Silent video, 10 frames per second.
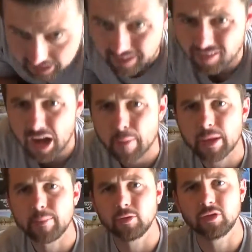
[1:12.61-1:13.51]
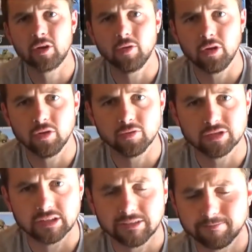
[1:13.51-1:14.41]
and a lot of people don't
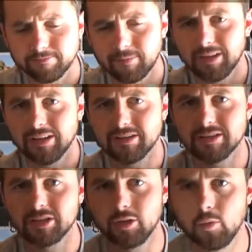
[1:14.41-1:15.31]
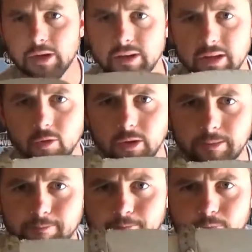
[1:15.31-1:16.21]
use it, is the silhouette decoy.
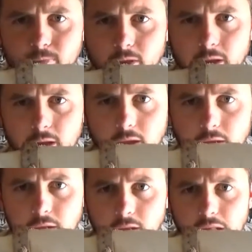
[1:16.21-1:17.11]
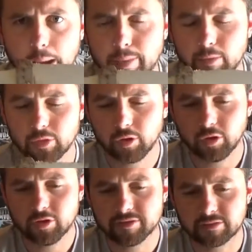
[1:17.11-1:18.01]
A lot of people don't
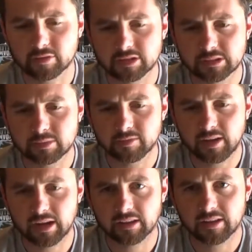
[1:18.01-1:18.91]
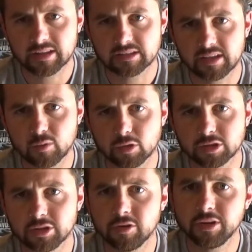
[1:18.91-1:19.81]
use it for the simple fact that they say, well,
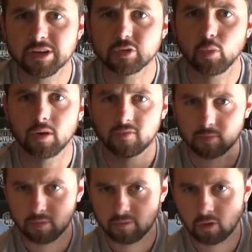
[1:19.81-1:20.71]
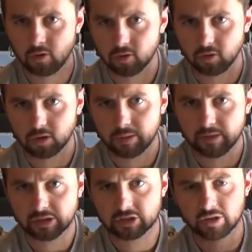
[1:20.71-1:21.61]
snow geese work from a vertical
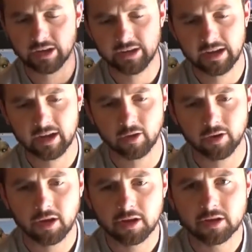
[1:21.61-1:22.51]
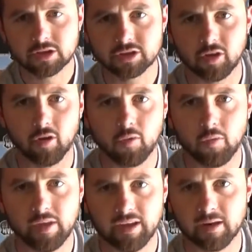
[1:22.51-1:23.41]
coming straight down, so
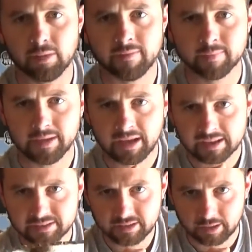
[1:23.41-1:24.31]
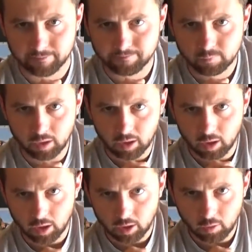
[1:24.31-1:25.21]
when they get above them they can't see them.
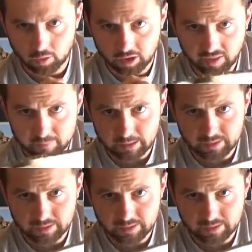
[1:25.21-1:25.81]
Well, the good thing about